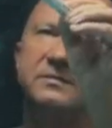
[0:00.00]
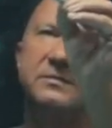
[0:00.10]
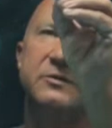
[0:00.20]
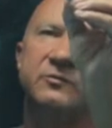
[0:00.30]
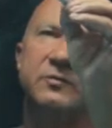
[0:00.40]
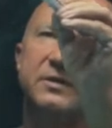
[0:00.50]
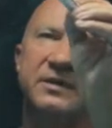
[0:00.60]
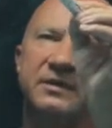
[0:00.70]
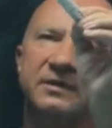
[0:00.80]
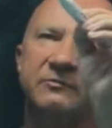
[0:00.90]
could be a
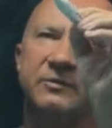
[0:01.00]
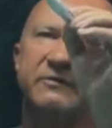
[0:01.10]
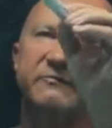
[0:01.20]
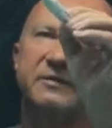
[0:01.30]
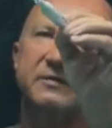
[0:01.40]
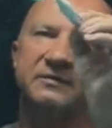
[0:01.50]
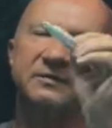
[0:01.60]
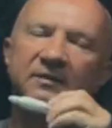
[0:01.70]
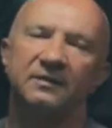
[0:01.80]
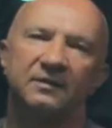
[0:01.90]
Galois field
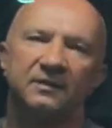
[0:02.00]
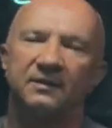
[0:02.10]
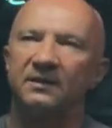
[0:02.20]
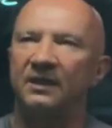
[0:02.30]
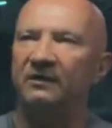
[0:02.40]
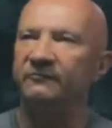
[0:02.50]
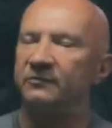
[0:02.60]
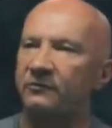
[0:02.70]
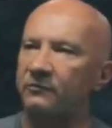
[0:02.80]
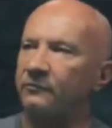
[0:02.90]

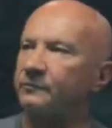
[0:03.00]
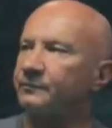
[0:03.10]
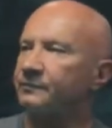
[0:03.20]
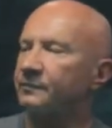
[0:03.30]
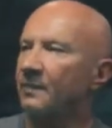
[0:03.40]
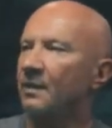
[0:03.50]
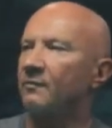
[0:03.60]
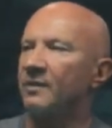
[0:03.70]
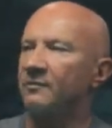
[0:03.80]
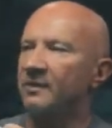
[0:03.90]
F2.
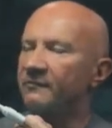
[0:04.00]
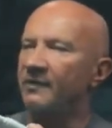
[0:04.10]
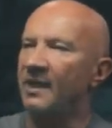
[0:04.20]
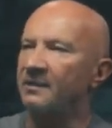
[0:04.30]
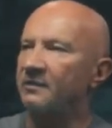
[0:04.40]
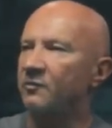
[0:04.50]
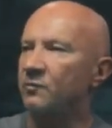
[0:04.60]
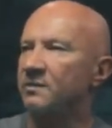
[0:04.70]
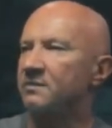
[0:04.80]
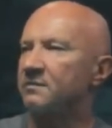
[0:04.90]
When you have n
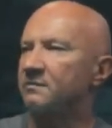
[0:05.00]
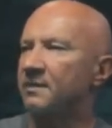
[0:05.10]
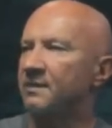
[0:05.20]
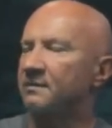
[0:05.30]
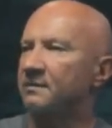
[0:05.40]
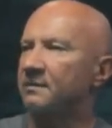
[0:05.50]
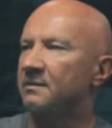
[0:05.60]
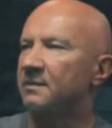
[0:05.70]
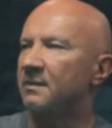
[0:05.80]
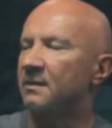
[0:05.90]
qubits, you
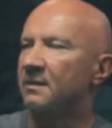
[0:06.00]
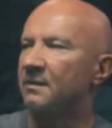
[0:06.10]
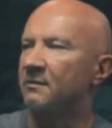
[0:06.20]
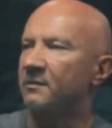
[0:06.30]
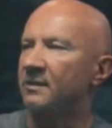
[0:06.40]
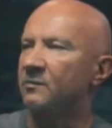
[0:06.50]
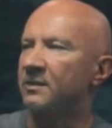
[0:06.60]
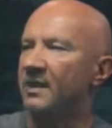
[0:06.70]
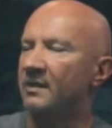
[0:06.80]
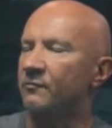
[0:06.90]
can
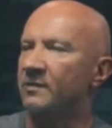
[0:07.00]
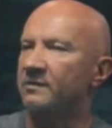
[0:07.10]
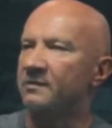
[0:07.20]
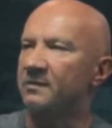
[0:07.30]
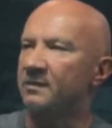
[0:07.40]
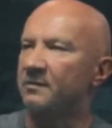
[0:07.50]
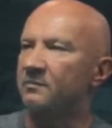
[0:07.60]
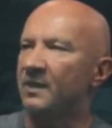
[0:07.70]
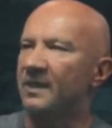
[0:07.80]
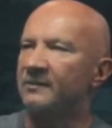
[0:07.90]
play with
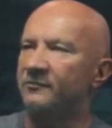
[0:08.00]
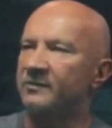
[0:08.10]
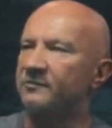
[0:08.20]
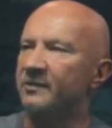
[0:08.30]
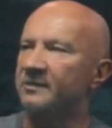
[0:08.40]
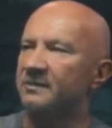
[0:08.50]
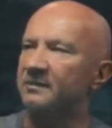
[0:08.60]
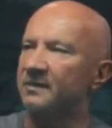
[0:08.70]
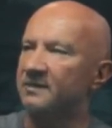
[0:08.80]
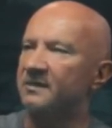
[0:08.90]
binary strings,
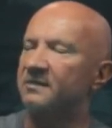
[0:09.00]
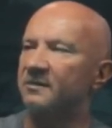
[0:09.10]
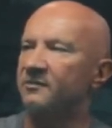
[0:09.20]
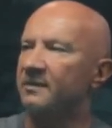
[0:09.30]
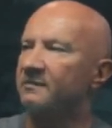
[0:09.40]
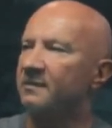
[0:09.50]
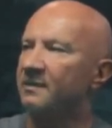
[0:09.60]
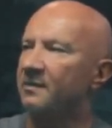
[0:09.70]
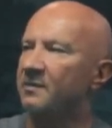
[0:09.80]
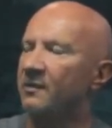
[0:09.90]
and as I said, you can
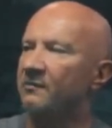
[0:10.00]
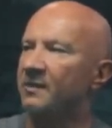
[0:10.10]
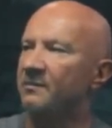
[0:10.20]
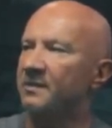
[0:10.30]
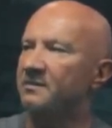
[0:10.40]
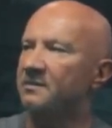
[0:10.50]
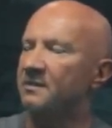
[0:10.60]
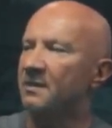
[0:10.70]
think about them as